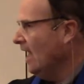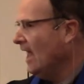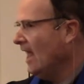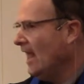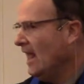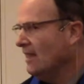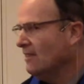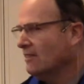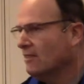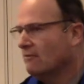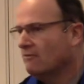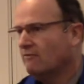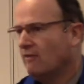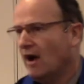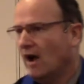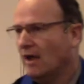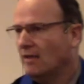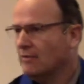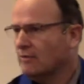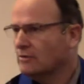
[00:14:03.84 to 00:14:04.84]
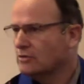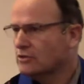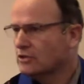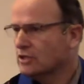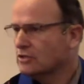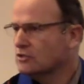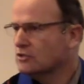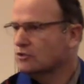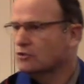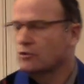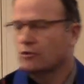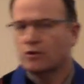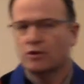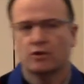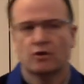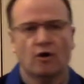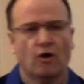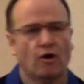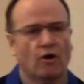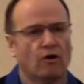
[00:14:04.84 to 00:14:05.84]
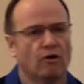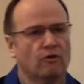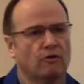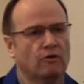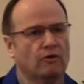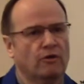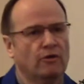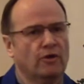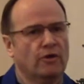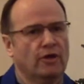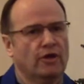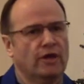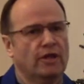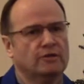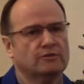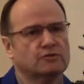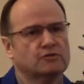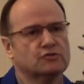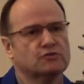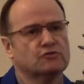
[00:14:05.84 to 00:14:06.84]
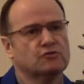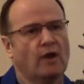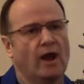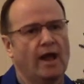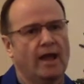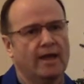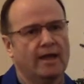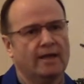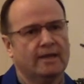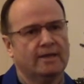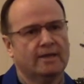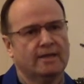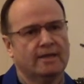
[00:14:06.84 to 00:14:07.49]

And the father just took it all in stride.